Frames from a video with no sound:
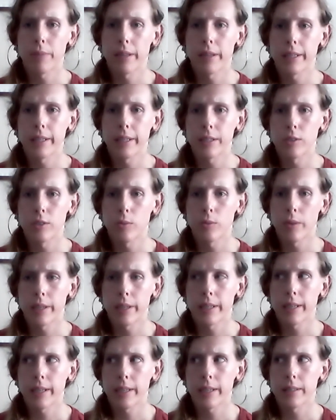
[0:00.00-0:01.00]
I think in
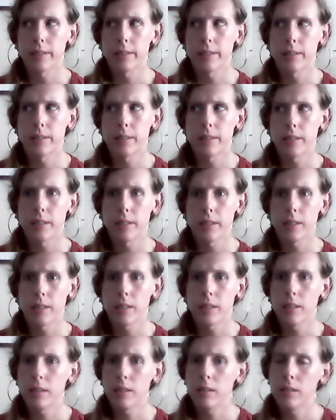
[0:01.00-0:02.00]

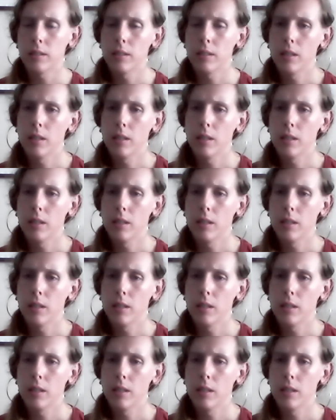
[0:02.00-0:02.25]
2019,